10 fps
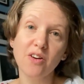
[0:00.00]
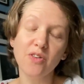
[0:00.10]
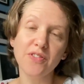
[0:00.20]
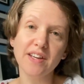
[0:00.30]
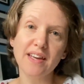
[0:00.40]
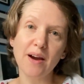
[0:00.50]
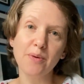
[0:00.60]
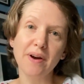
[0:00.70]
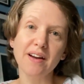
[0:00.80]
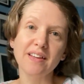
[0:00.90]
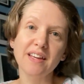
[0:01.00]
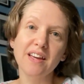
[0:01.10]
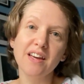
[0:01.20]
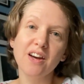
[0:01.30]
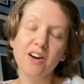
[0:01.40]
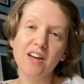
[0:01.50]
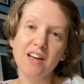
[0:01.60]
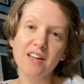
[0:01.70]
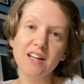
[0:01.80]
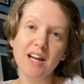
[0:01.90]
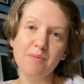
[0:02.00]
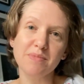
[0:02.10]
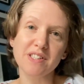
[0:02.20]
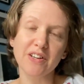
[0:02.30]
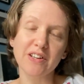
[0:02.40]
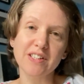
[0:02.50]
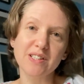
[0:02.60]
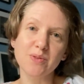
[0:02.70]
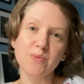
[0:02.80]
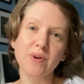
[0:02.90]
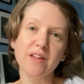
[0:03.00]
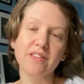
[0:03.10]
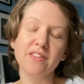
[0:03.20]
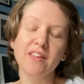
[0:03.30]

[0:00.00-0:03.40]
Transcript: on the Gower in a campsite with